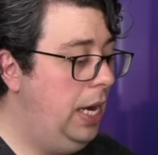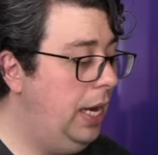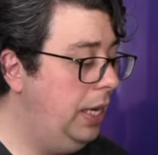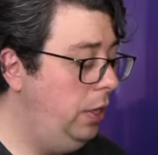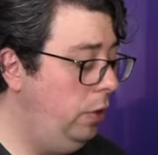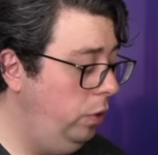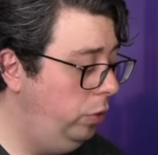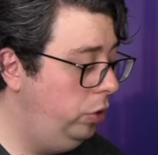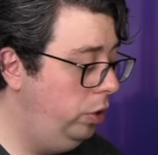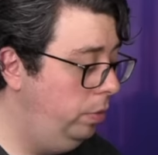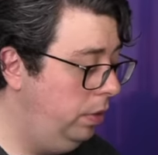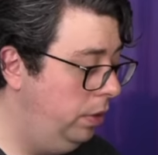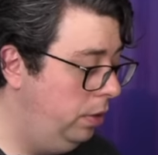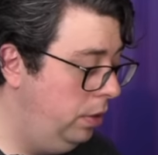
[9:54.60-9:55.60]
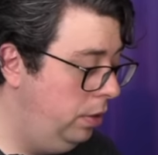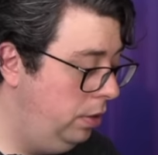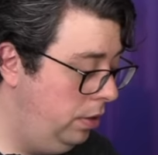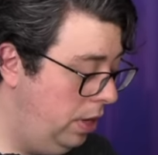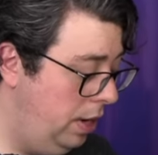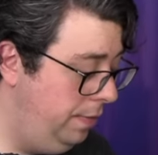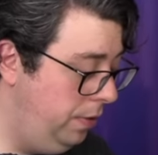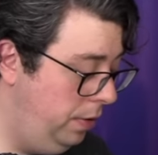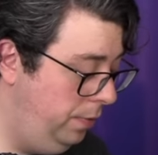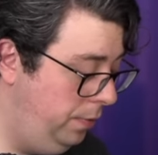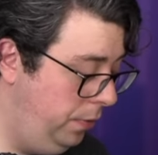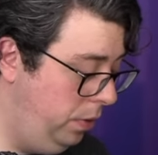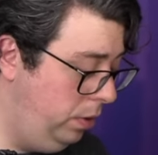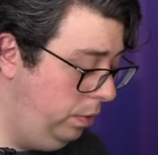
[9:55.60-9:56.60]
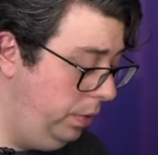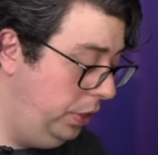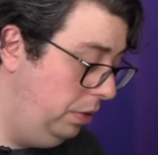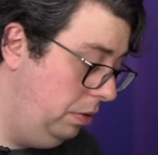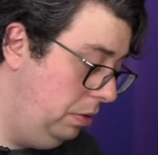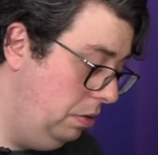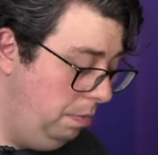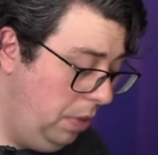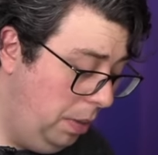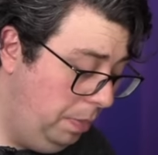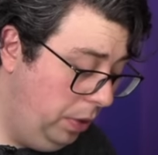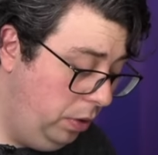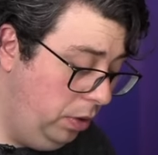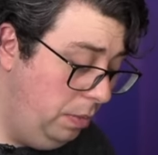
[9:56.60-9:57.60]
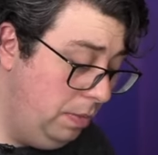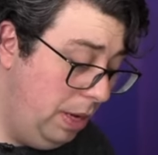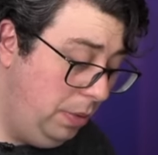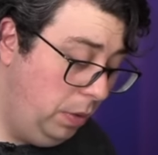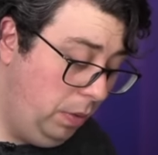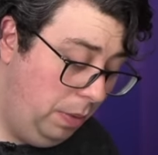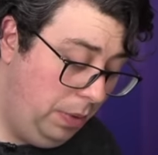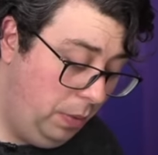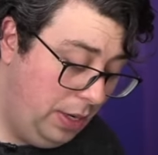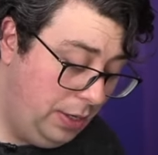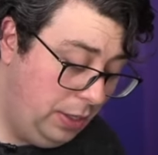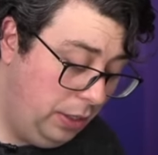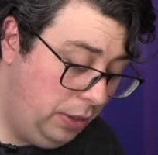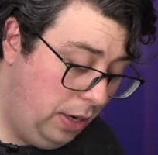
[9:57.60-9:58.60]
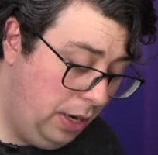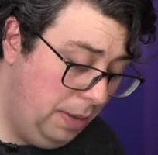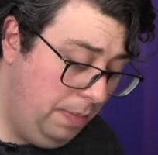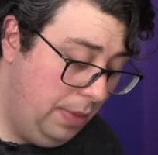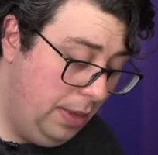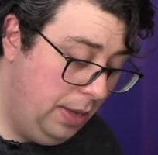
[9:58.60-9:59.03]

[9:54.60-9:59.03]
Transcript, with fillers: any YouTube on the iPhone four, which might be good. Maybe you won't be wasting time,